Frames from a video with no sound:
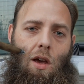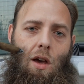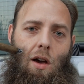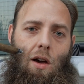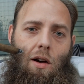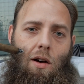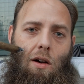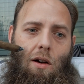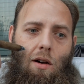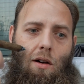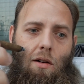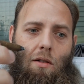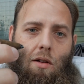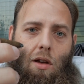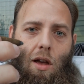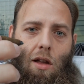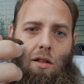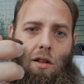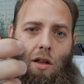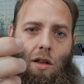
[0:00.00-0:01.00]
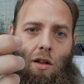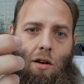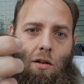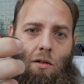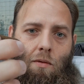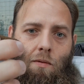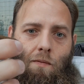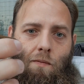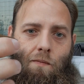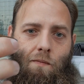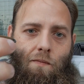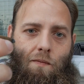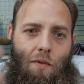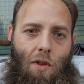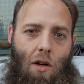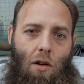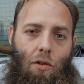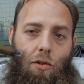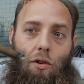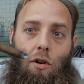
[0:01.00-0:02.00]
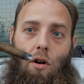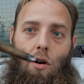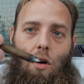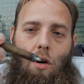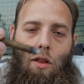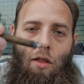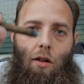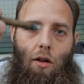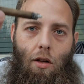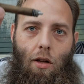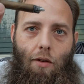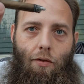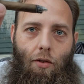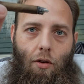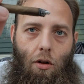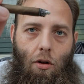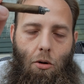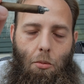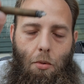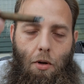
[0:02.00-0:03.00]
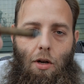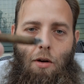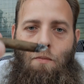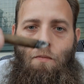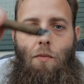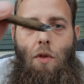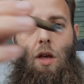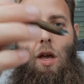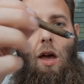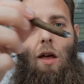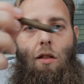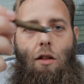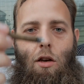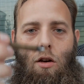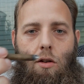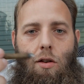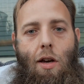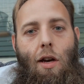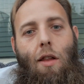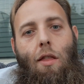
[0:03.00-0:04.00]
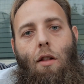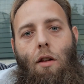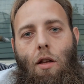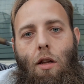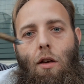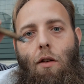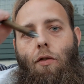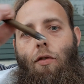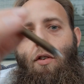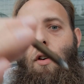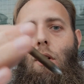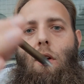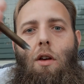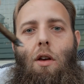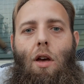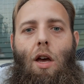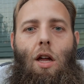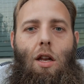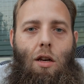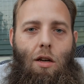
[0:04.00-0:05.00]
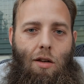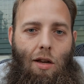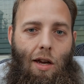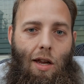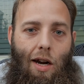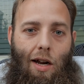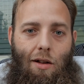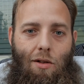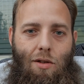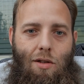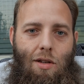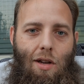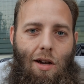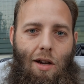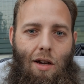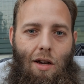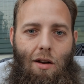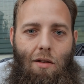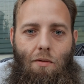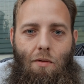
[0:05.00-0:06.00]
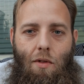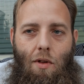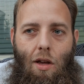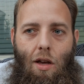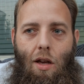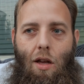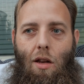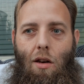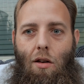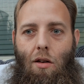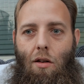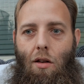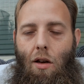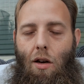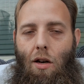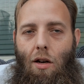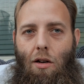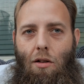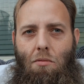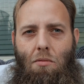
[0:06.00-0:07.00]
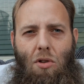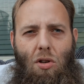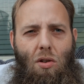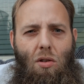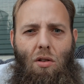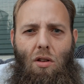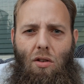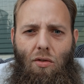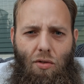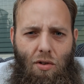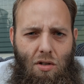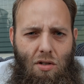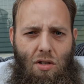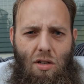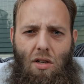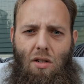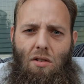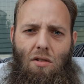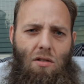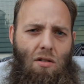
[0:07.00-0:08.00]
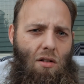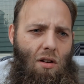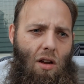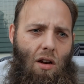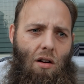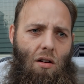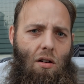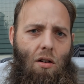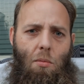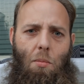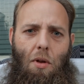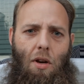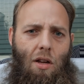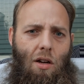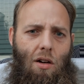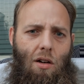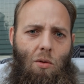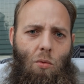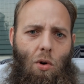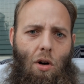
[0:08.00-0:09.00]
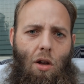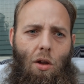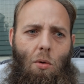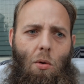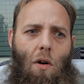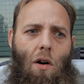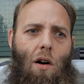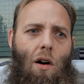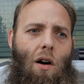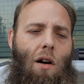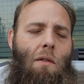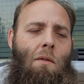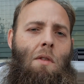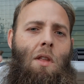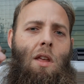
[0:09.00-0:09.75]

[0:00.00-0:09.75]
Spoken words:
and then it'll darken the leaf a little bit. And then you take the leaf and you take it outside, and you do this for a season or a year, depending on where you are.